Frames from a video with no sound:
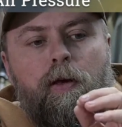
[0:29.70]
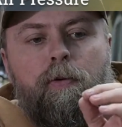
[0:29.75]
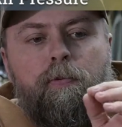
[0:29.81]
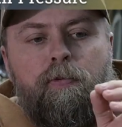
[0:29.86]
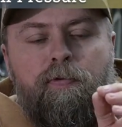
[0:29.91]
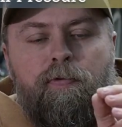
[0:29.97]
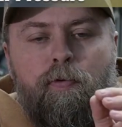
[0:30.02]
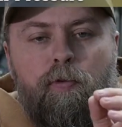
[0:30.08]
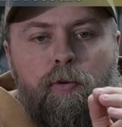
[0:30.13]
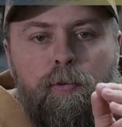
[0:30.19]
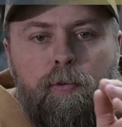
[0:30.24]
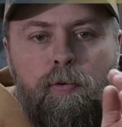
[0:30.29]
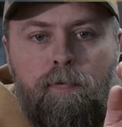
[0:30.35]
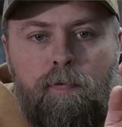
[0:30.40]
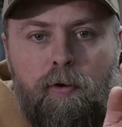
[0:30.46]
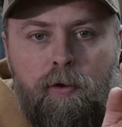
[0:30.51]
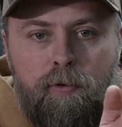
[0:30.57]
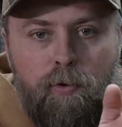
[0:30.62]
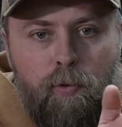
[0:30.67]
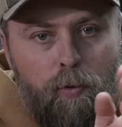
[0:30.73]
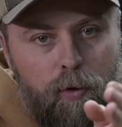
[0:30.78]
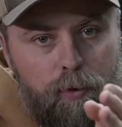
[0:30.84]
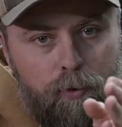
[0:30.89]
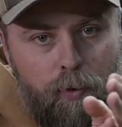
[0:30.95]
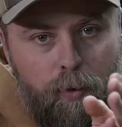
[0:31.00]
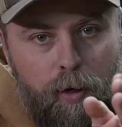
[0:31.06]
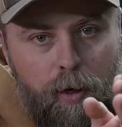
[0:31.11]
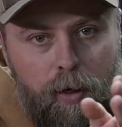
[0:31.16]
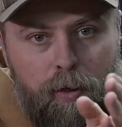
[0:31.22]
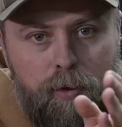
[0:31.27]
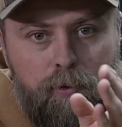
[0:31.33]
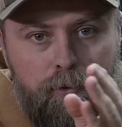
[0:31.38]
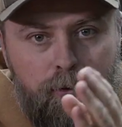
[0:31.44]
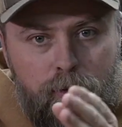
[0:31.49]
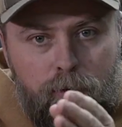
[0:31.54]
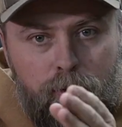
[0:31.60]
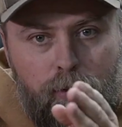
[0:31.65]
before we move on to one quack
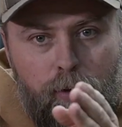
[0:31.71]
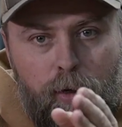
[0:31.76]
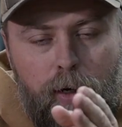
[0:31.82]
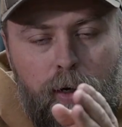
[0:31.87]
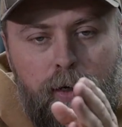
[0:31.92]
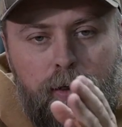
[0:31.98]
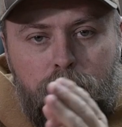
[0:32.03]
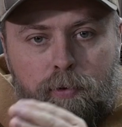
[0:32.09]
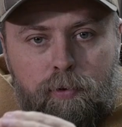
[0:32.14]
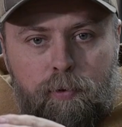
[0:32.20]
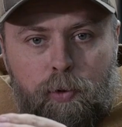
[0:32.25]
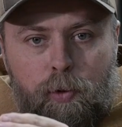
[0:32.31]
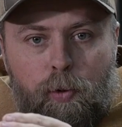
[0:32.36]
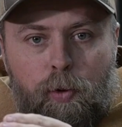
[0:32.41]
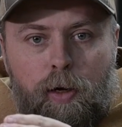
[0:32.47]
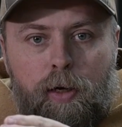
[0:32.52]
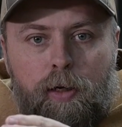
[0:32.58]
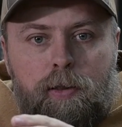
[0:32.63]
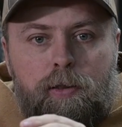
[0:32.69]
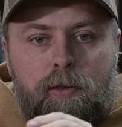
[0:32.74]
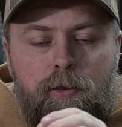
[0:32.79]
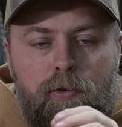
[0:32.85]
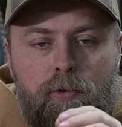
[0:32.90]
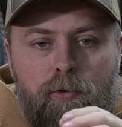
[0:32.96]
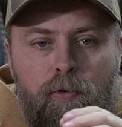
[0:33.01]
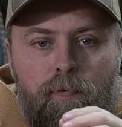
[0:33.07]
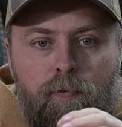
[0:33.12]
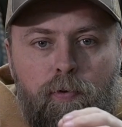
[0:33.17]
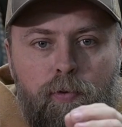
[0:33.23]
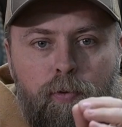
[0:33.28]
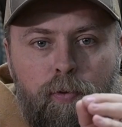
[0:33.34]
or two quack or three quacks and so forth,